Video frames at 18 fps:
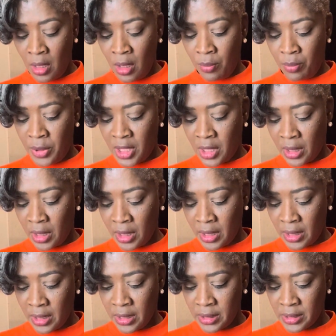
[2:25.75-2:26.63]

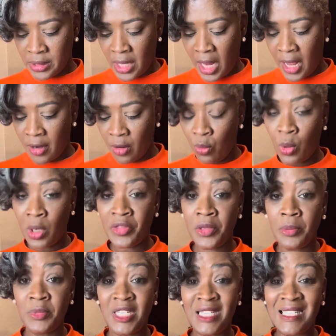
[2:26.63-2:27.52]
because I don't want
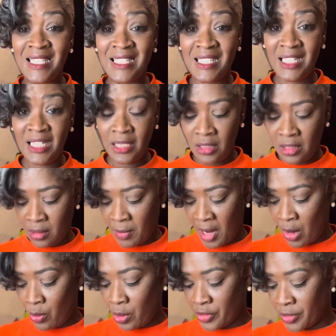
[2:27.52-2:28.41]
them to steam. I
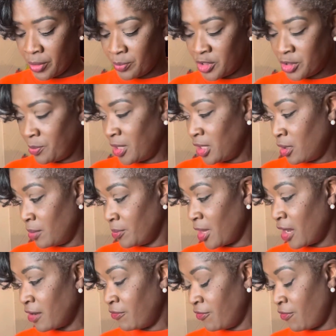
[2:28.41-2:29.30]
want them to become
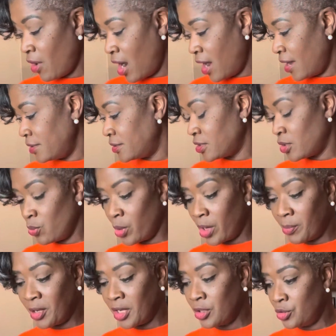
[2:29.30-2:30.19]
like fries. So what I'm
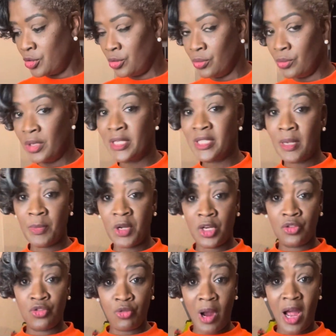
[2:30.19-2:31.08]
going to do is I'm going
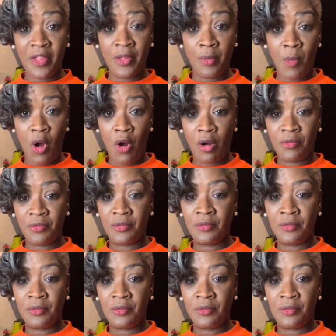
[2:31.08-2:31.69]
to dry them off.